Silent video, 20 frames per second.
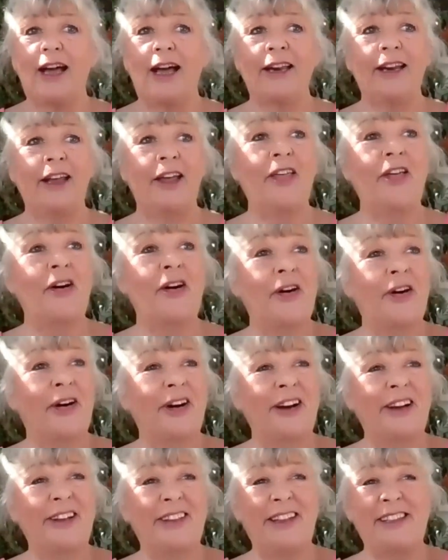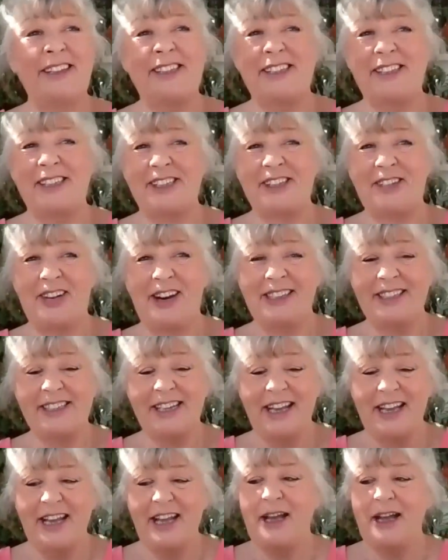And I thought, this is crazy.
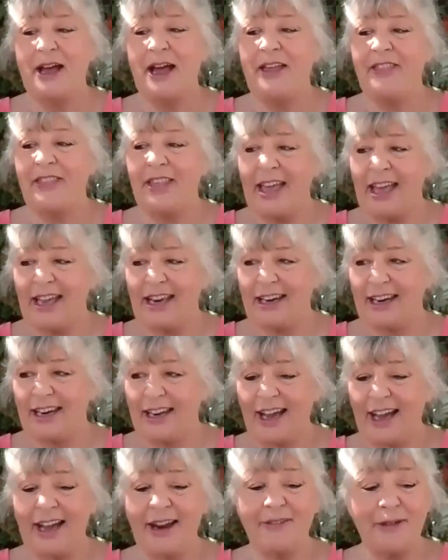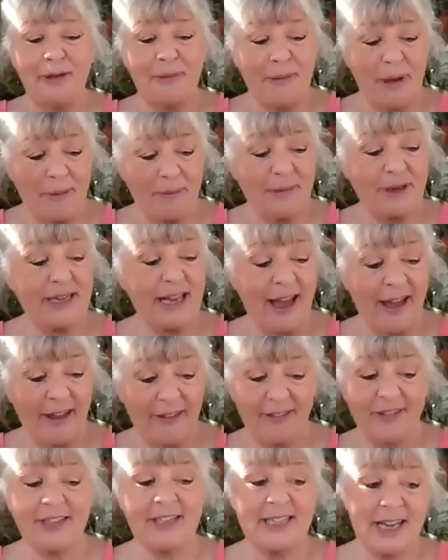Then I remembered at
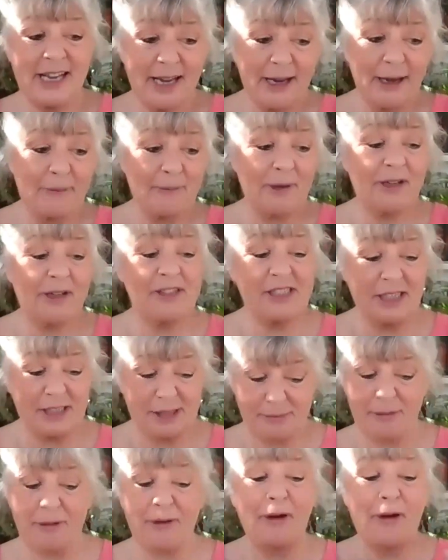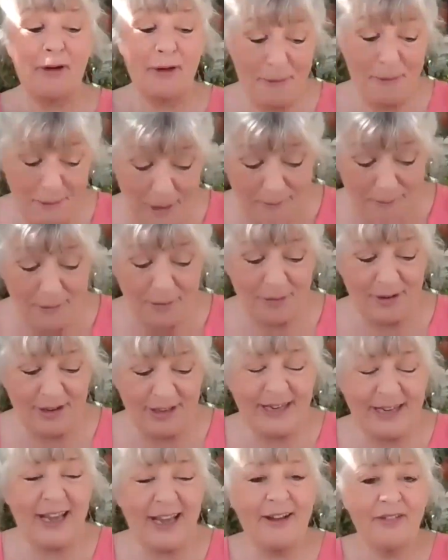the time, because that's why I remember it
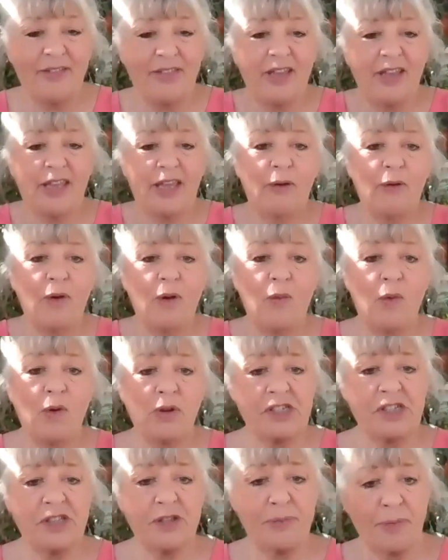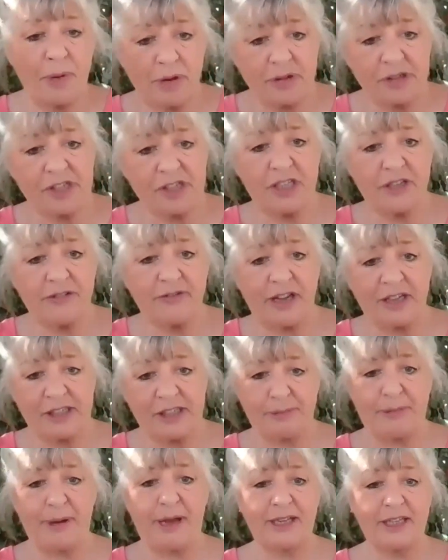now, thinking, well, what's the positive
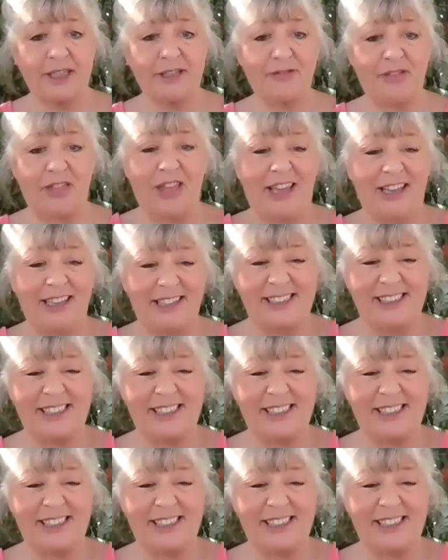aspect of this?